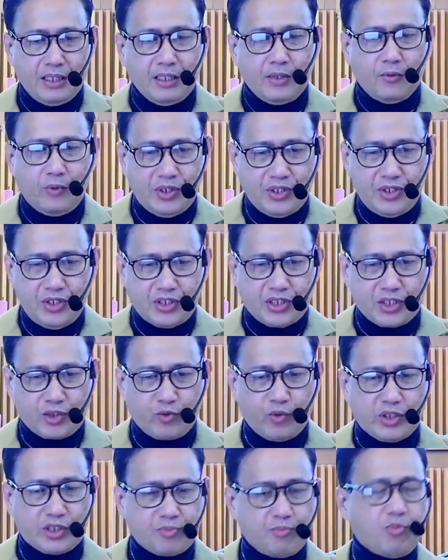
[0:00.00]
when Jesus
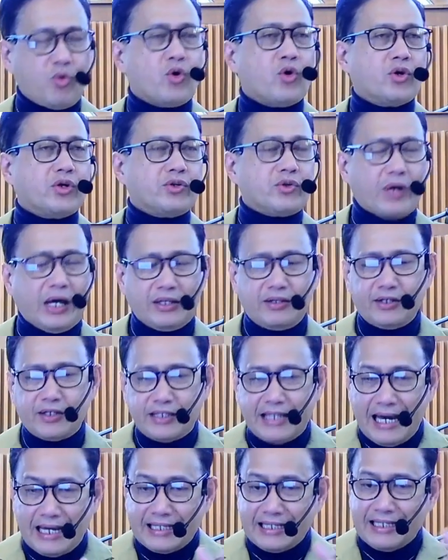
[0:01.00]
was born, rather
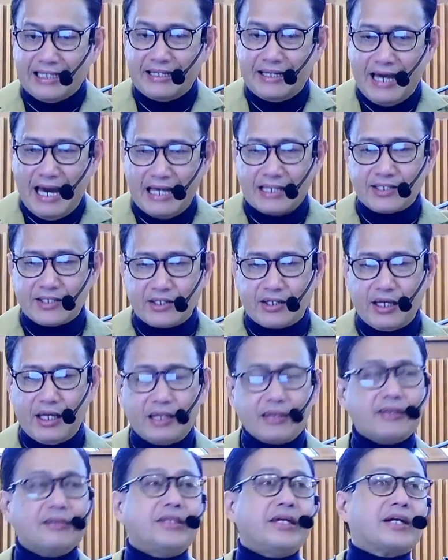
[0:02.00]
than in
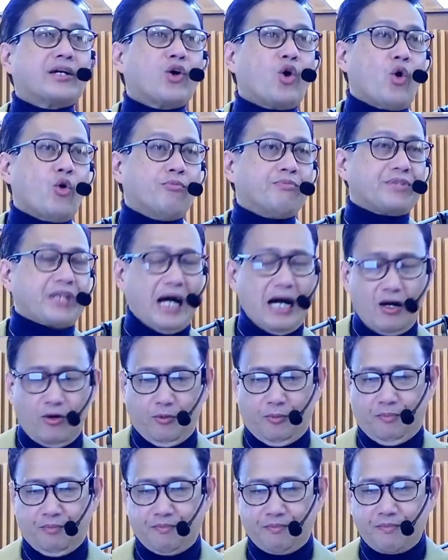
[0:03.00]
Nazareth, their
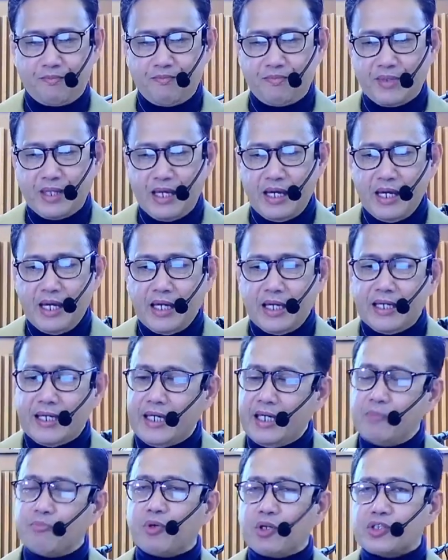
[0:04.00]
hometown.
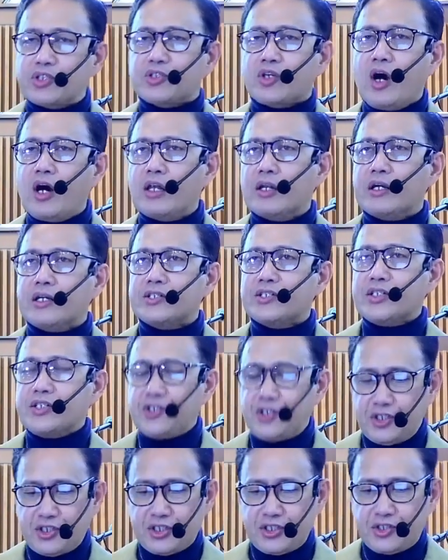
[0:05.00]
Hebrew scholars
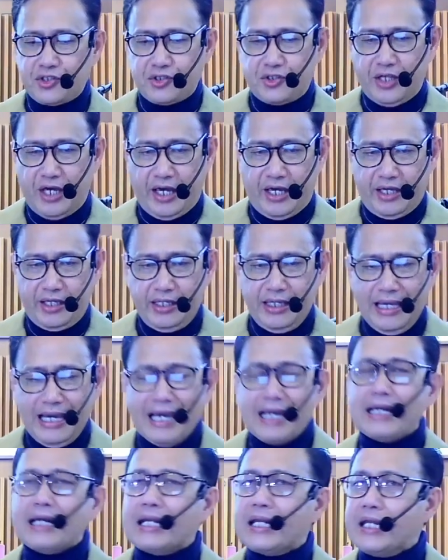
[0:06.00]
in Jesus'
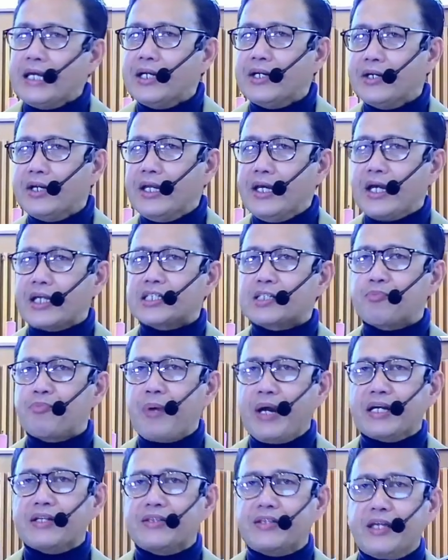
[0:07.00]
day clearly
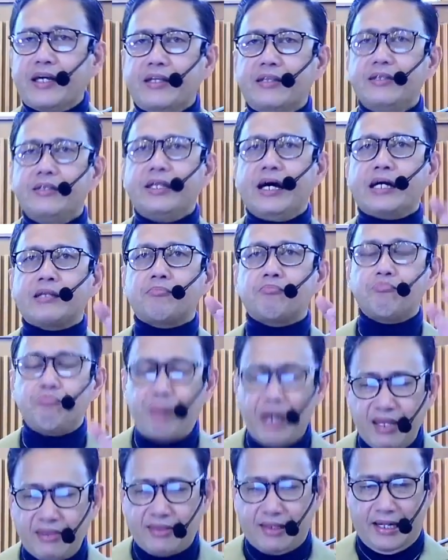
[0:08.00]
expected that
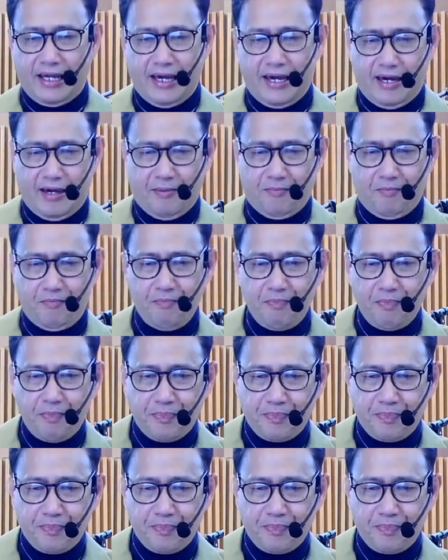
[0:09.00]
Bethlehem